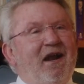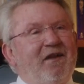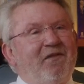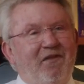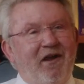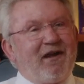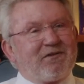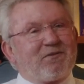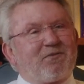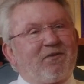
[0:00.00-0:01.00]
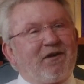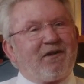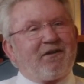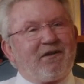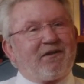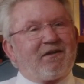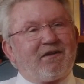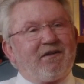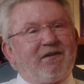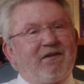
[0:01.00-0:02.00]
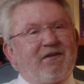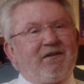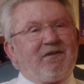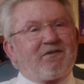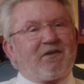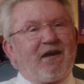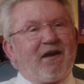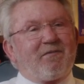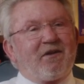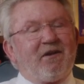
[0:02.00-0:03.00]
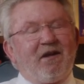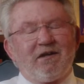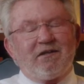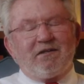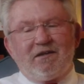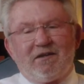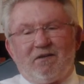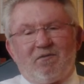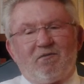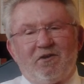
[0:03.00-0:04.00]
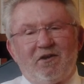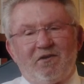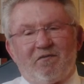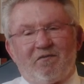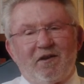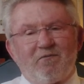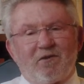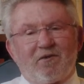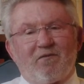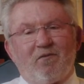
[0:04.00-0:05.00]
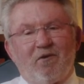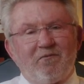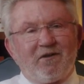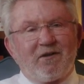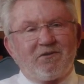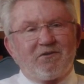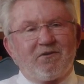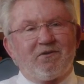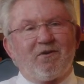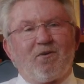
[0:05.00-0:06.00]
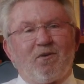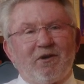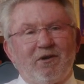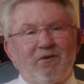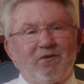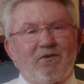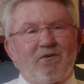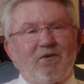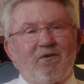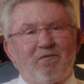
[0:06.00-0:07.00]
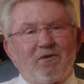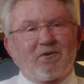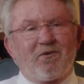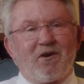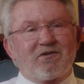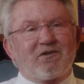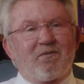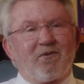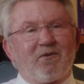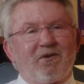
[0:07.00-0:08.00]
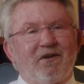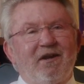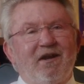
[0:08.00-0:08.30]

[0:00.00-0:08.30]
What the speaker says: And that's what I think needs to happen, not within the framework of one religion or two, but across the board.